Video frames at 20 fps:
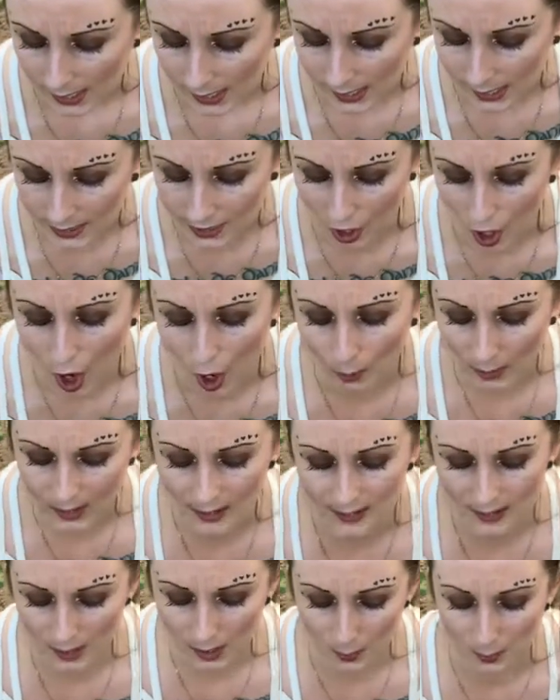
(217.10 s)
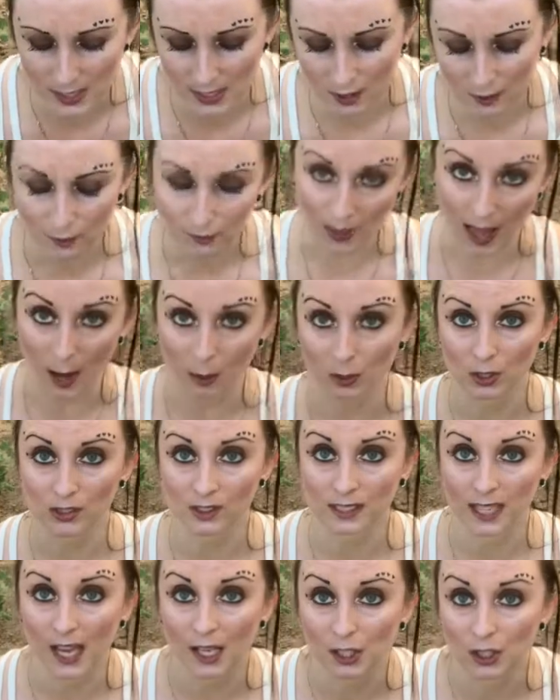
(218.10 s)
it's always going to be the
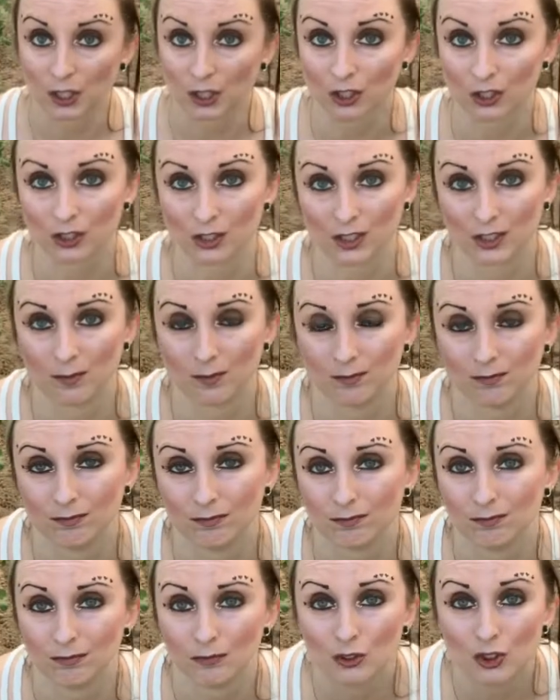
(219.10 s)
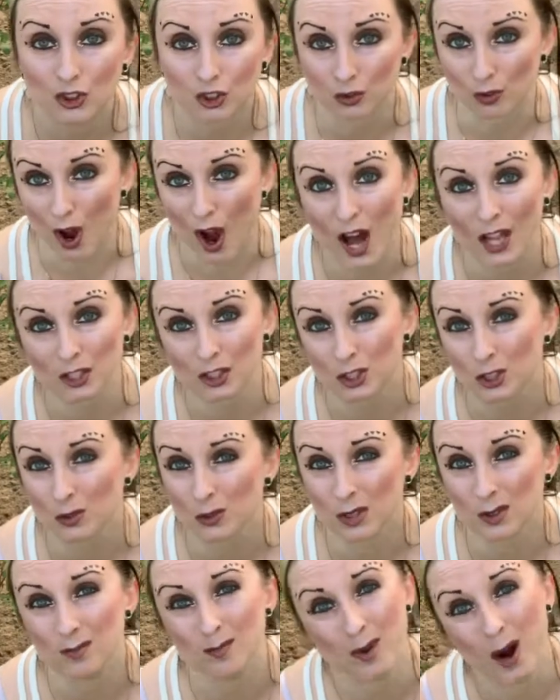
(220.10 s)
flowers that you're drawn to
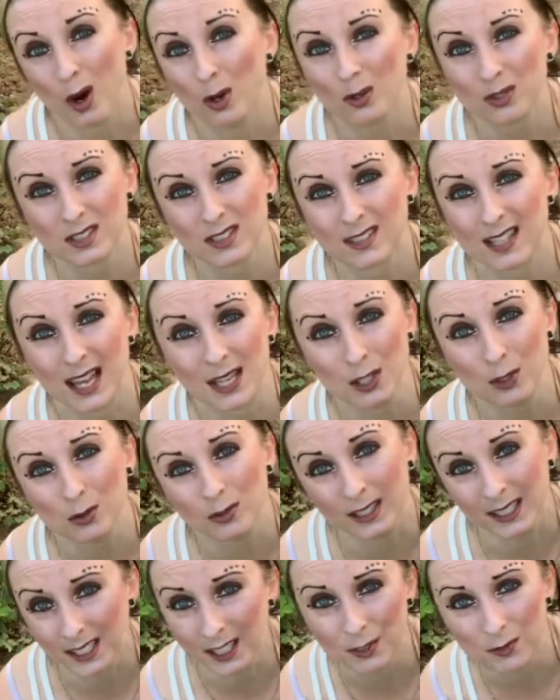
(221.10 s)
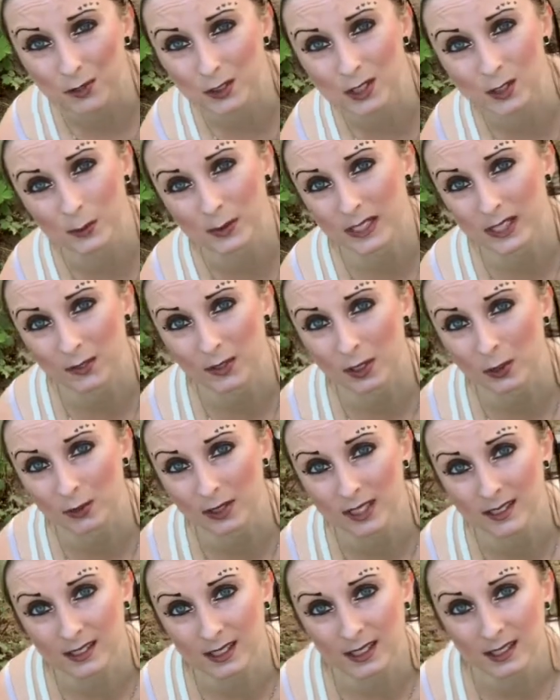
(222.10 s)
the most, that you need for specific
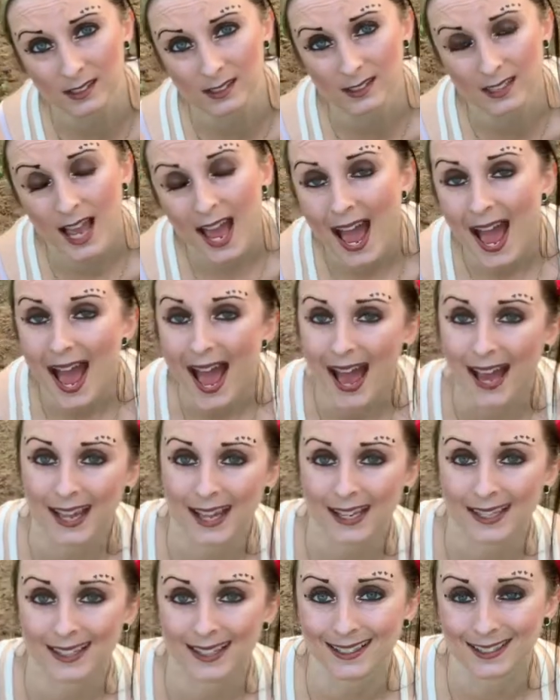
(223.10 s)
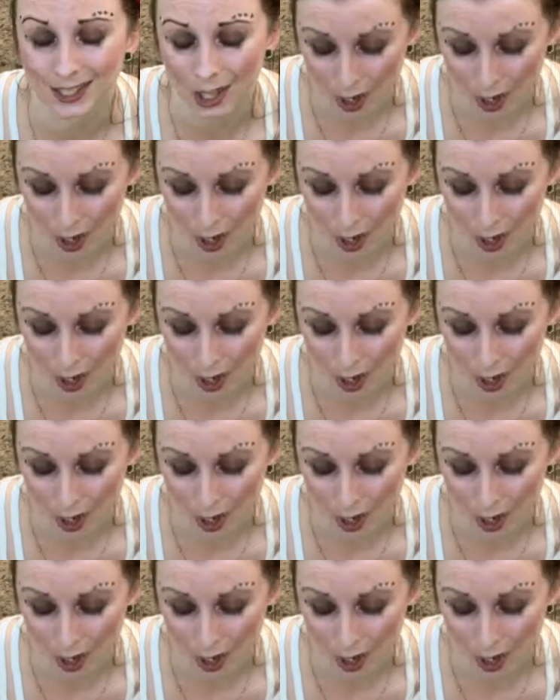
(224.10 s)
reasons. And it's